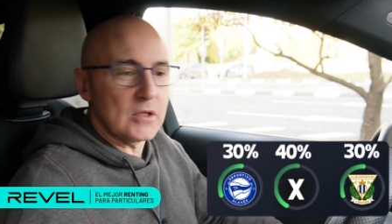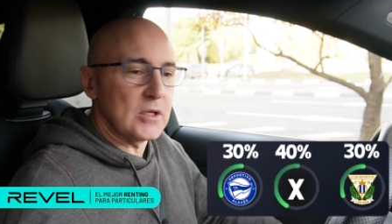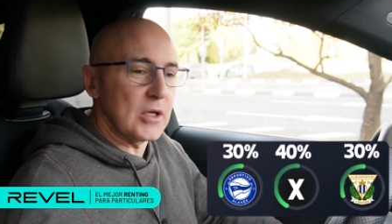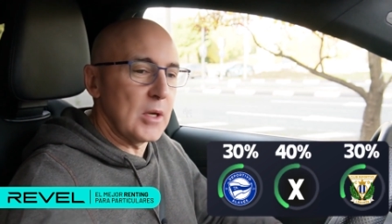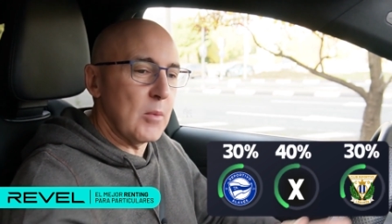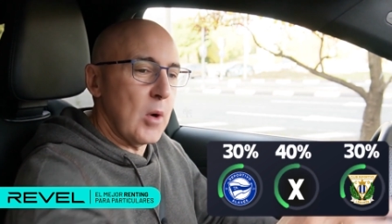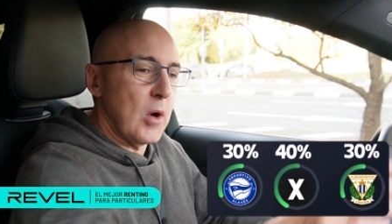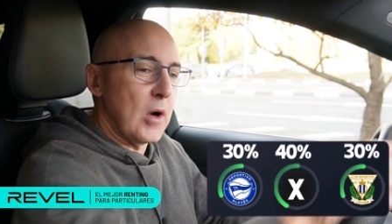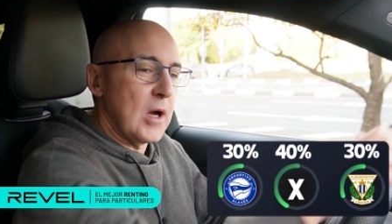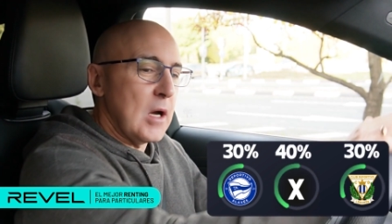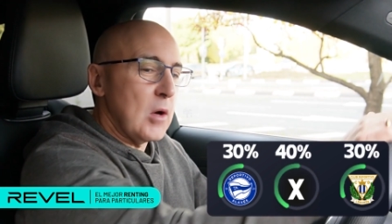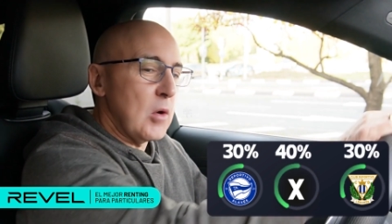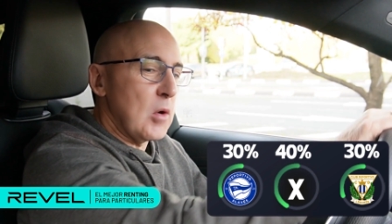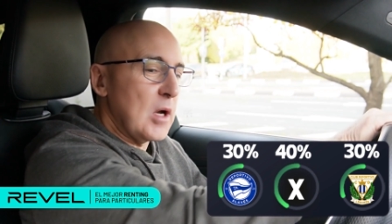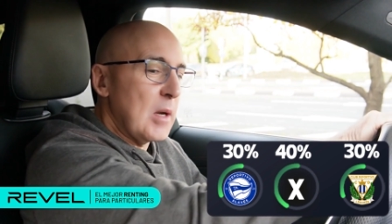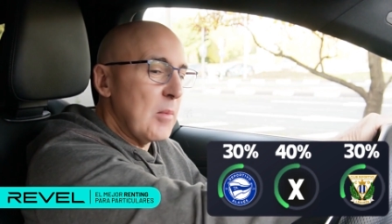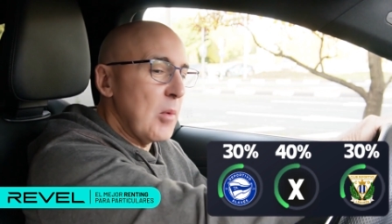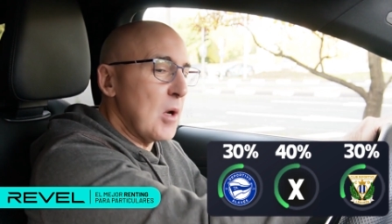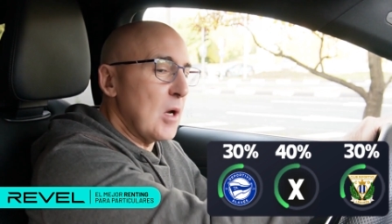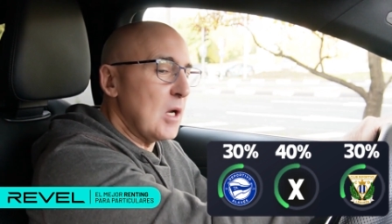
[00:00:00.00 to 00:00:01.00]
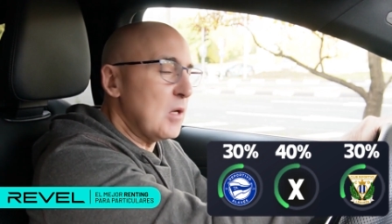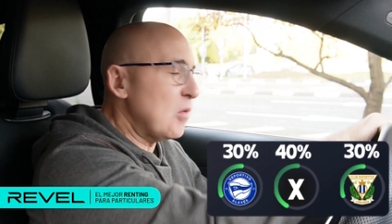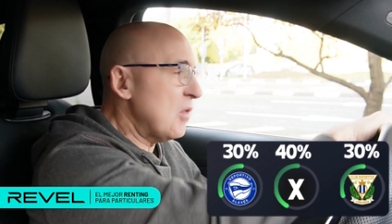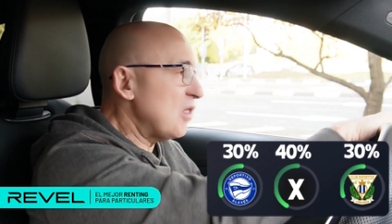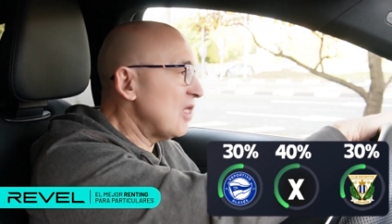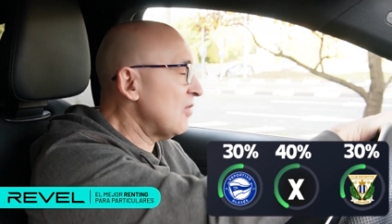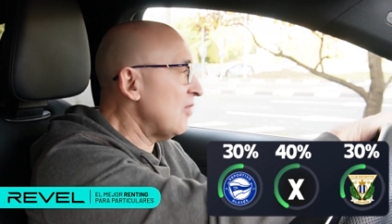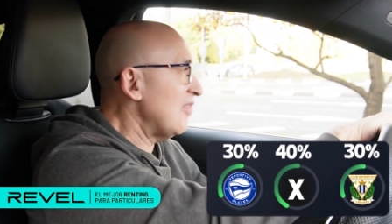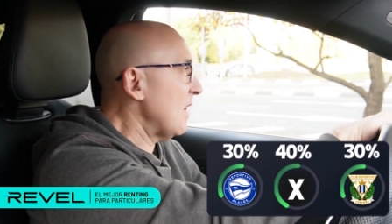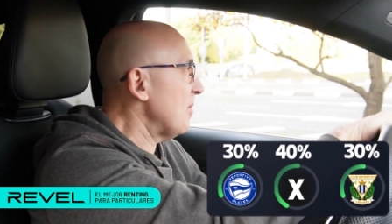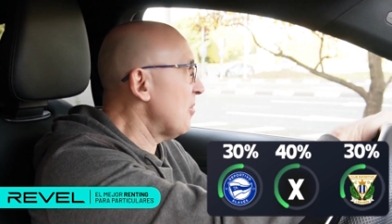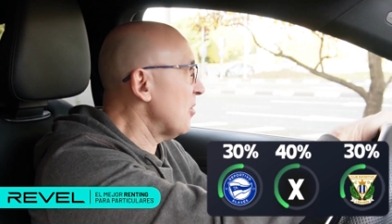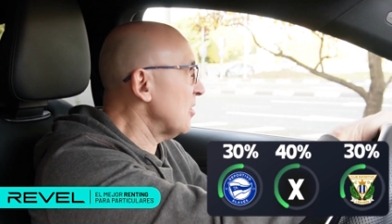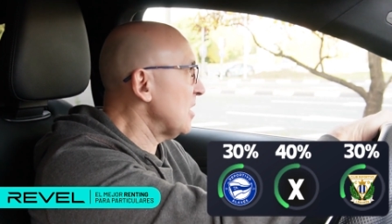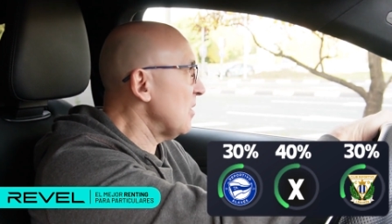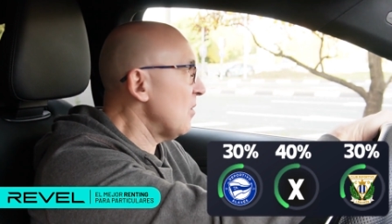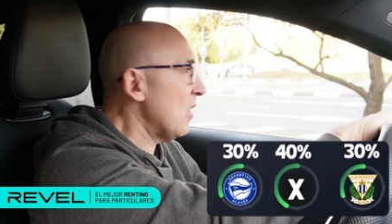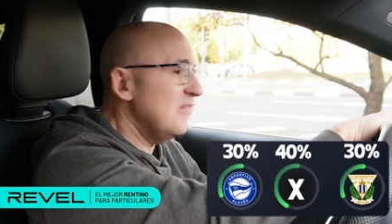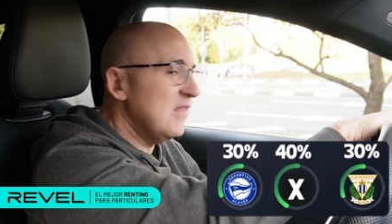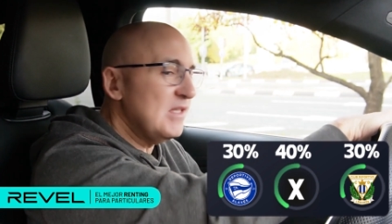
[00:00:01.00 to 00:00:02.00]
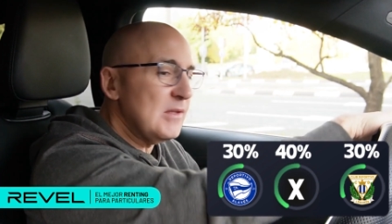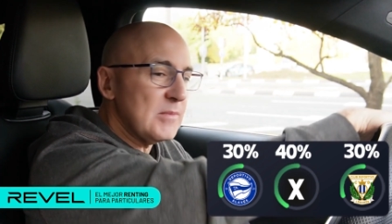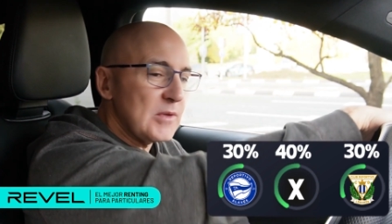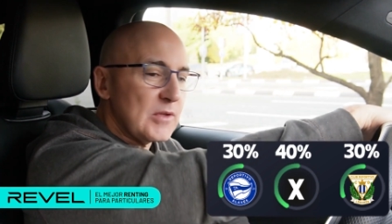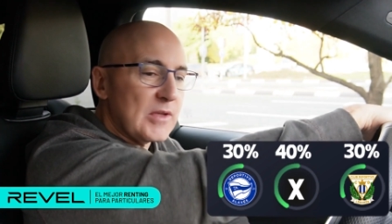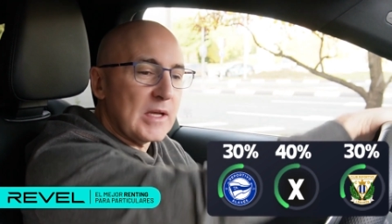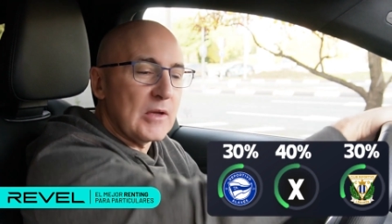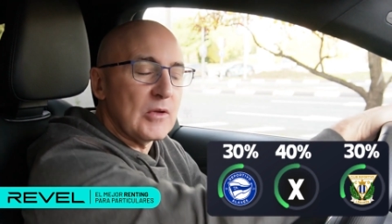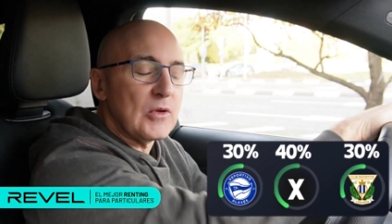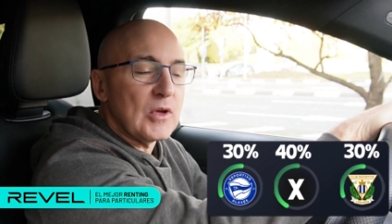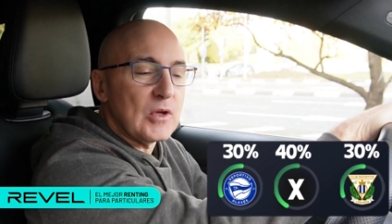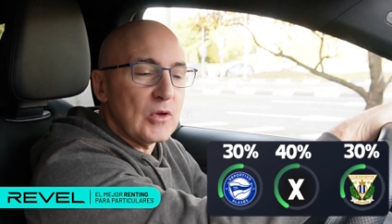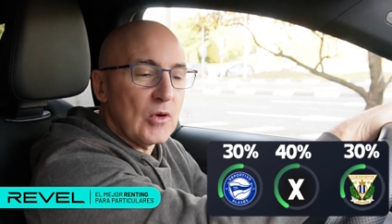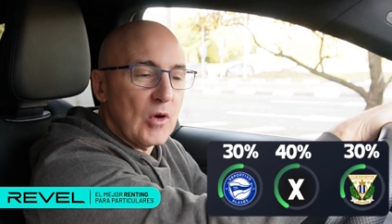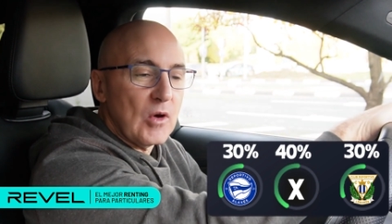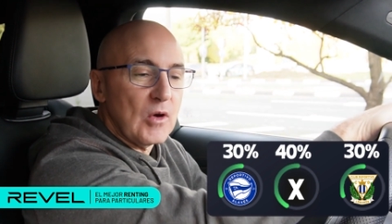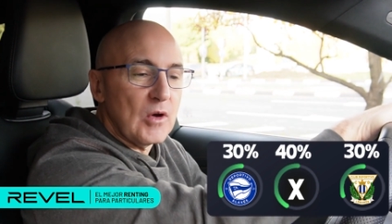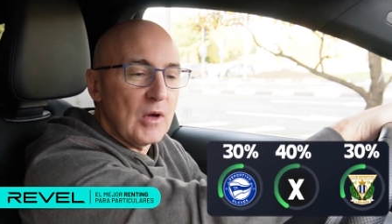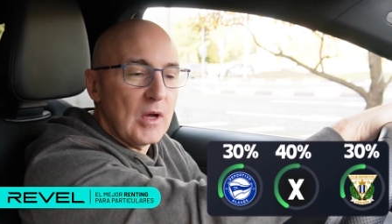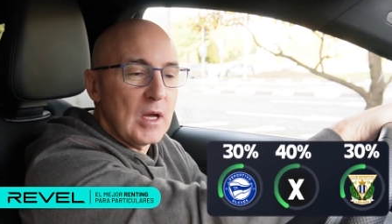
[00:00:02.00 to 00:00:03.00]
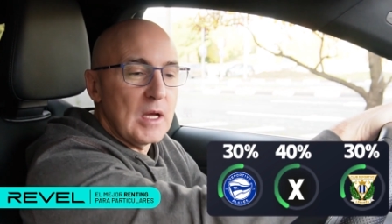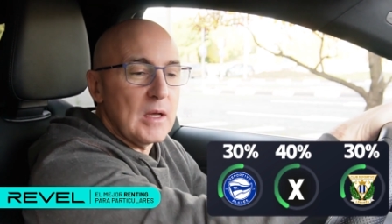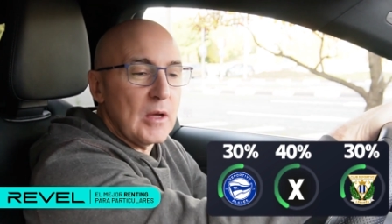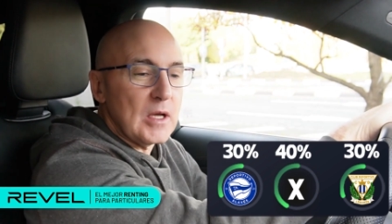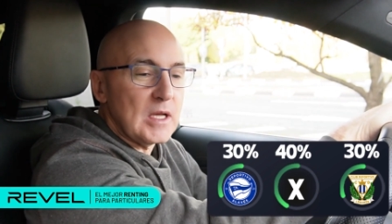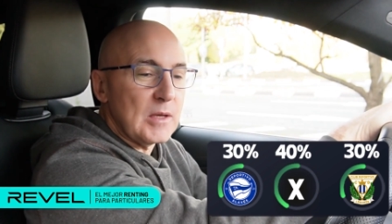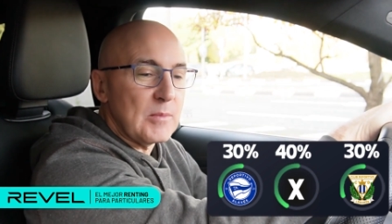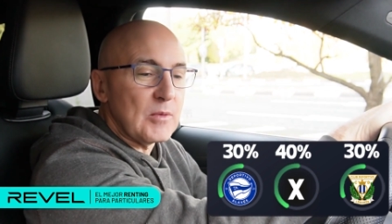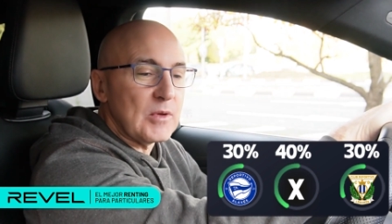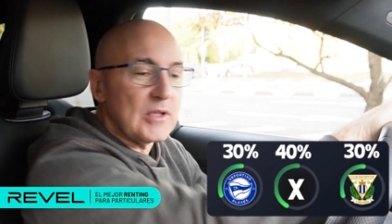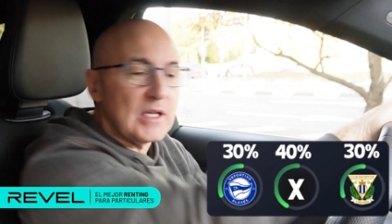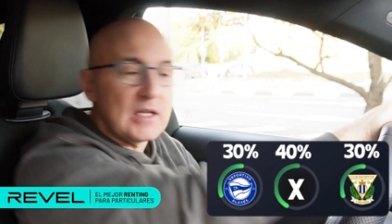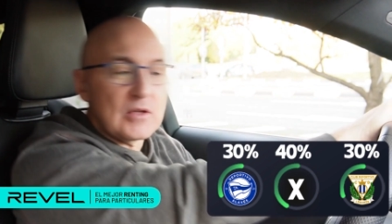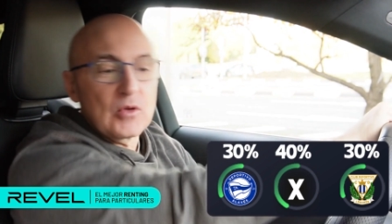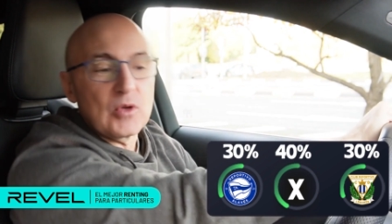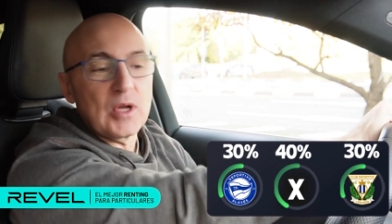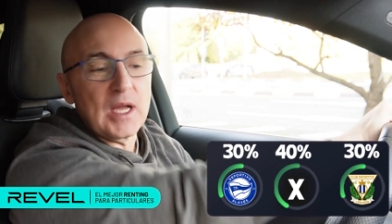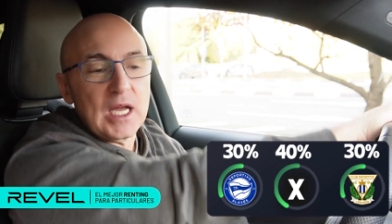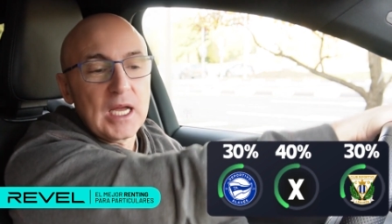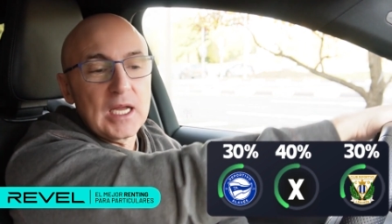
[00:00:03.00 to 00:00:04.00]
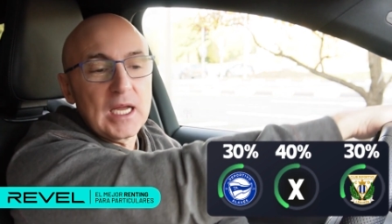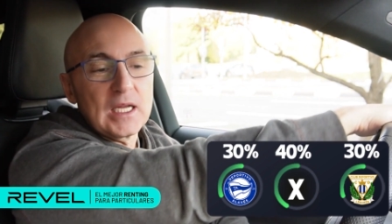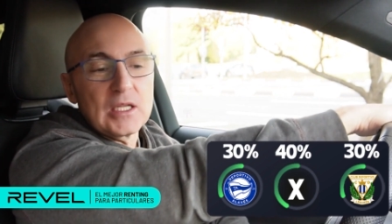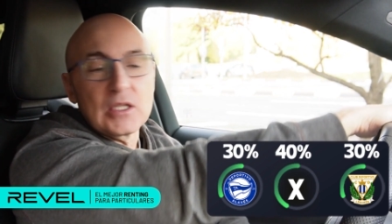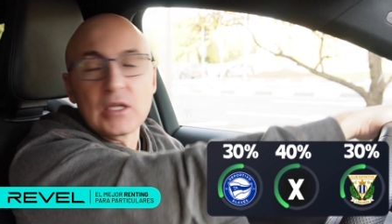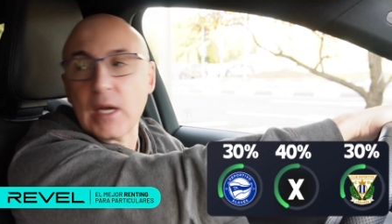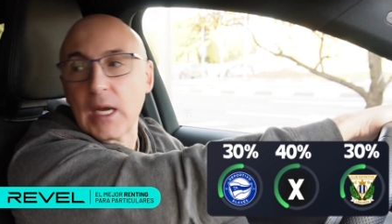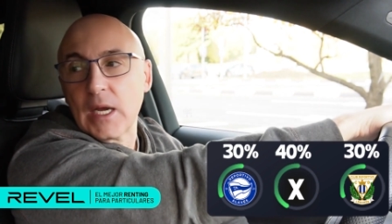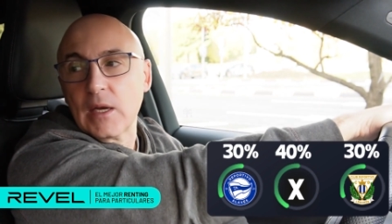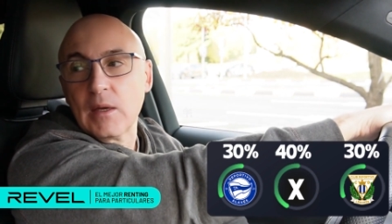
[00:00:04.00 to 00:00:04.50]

30% to Deportivo Alavés, 40% to the draw, 30% to Leganés.